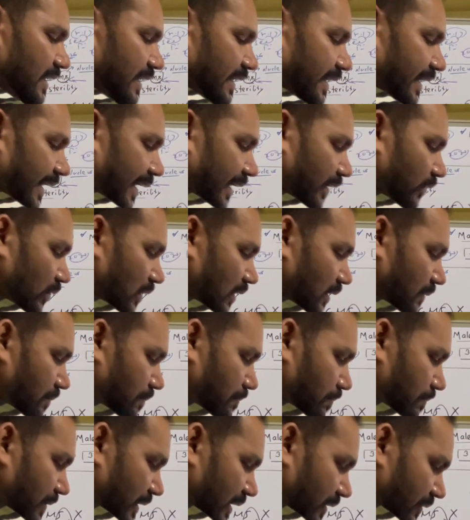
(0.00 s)
it will
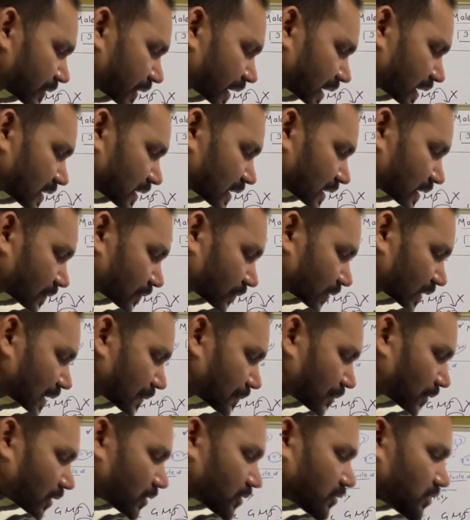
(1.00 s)
prevent the
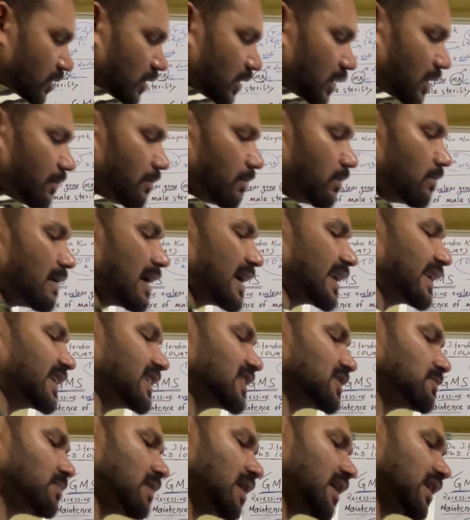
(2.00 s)
function of Barnes
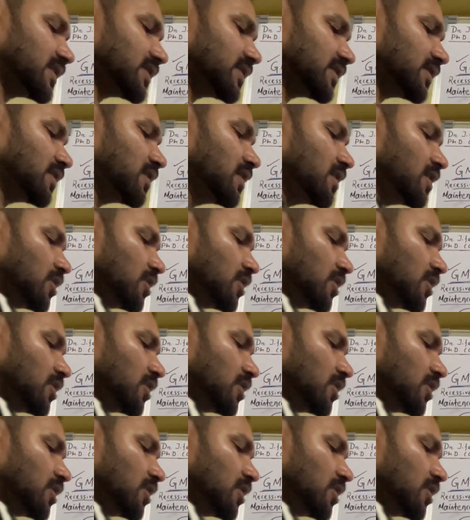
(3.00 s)
bar gene.